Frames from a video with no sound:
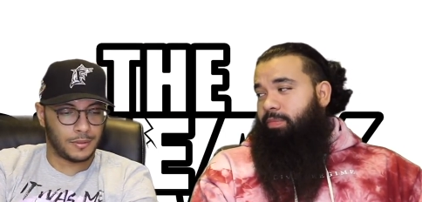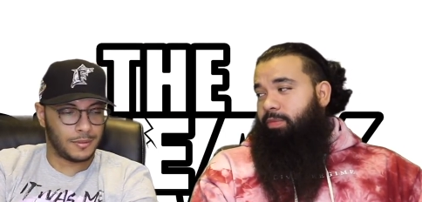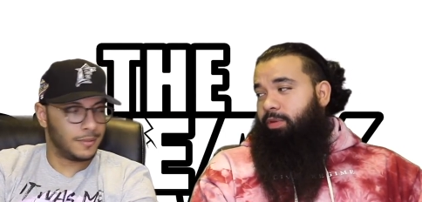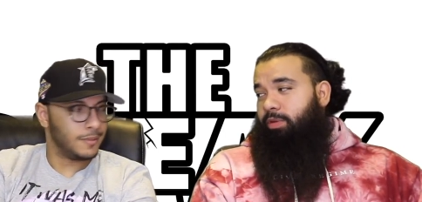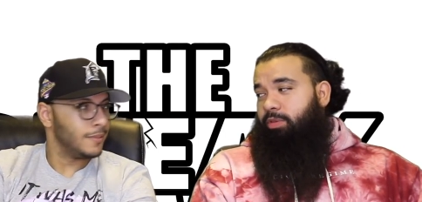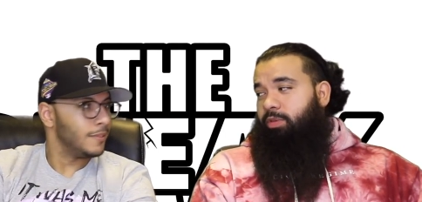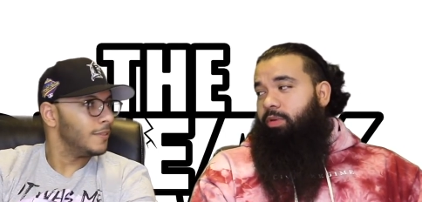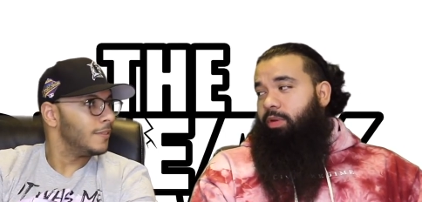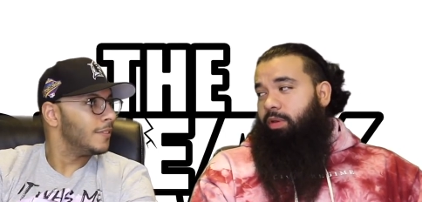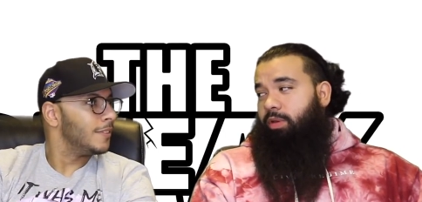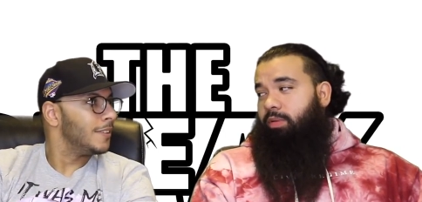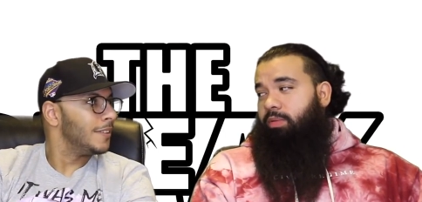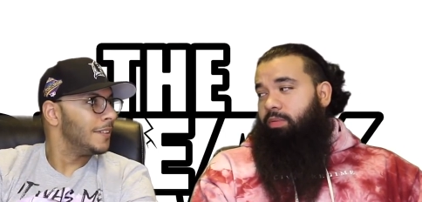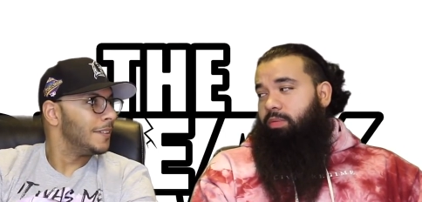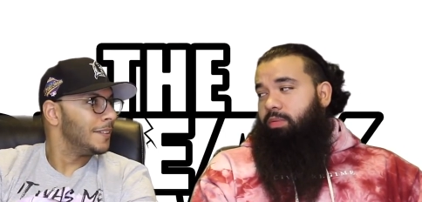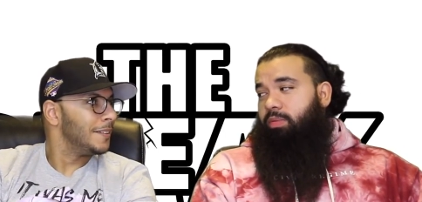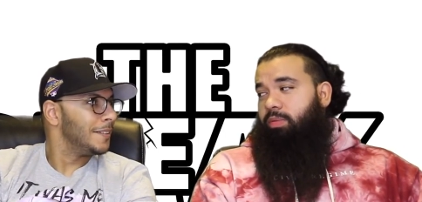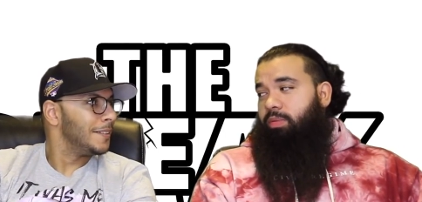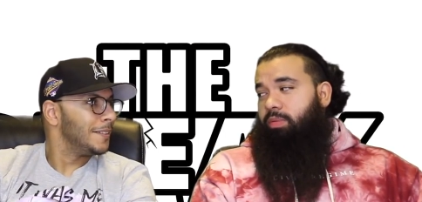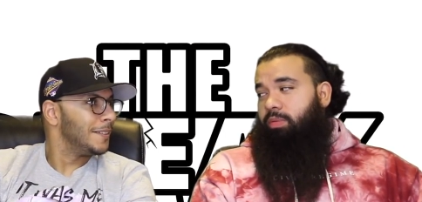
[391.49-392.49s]
Speaker 1: You could do that.
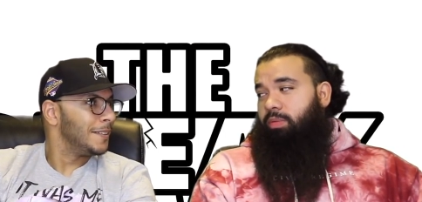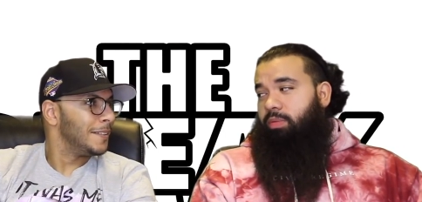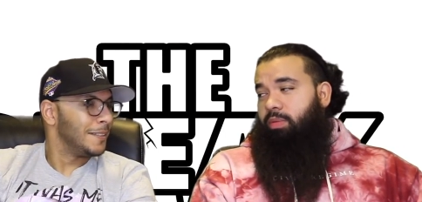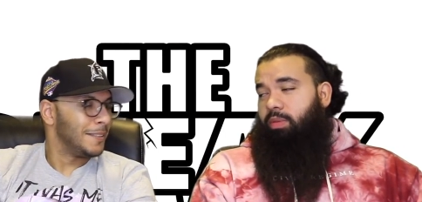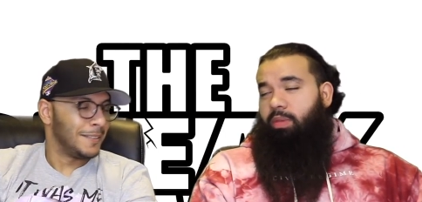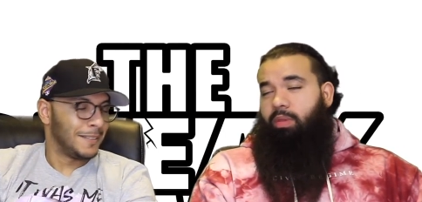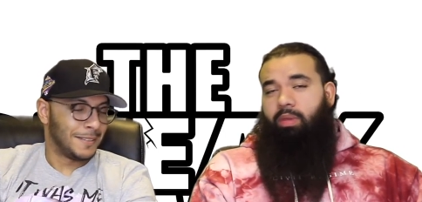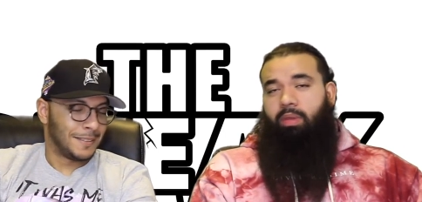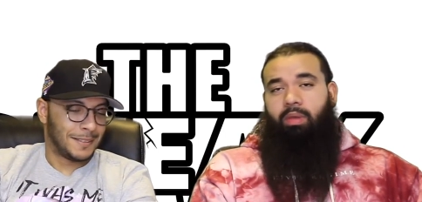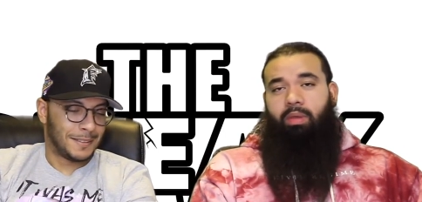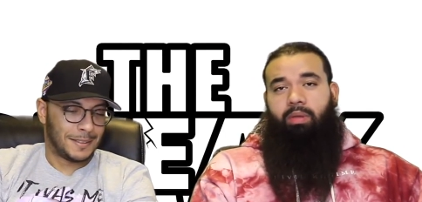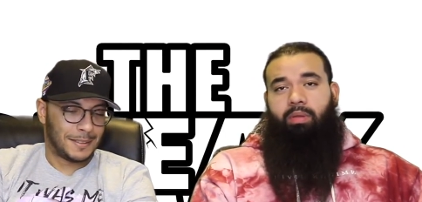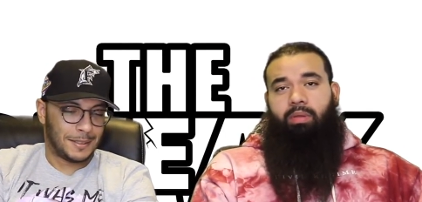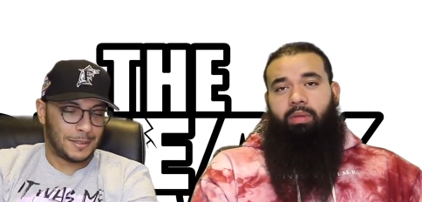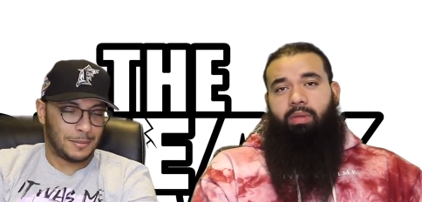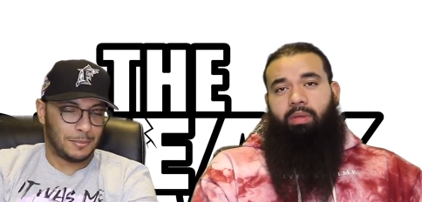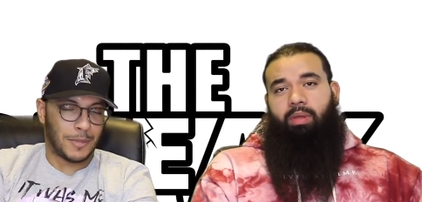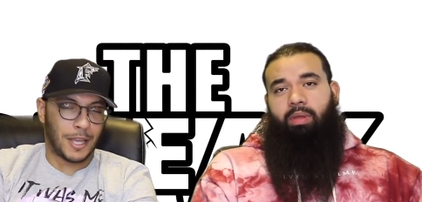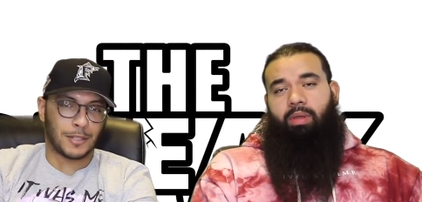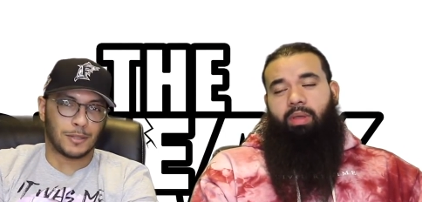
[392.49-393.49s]

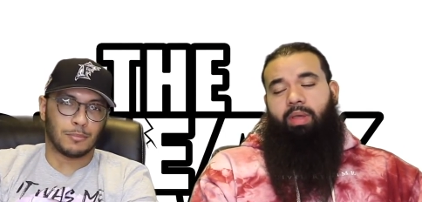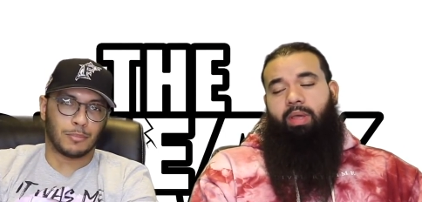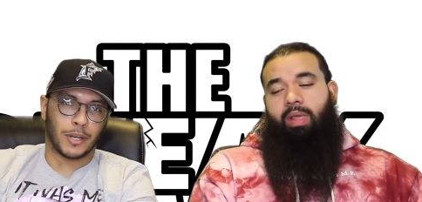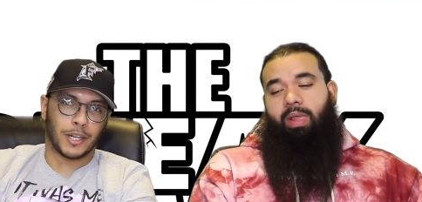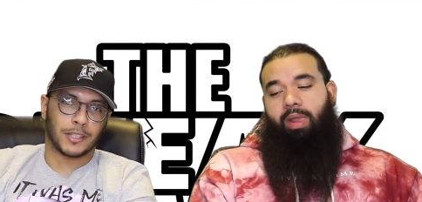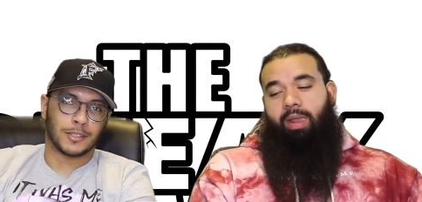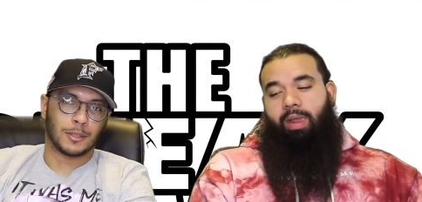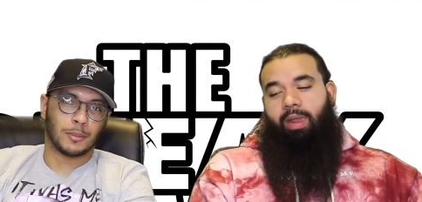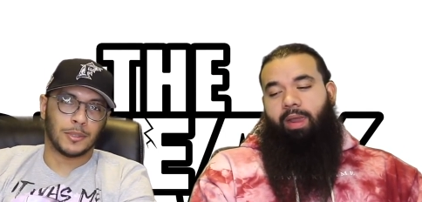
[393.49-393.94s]
Imagine breaking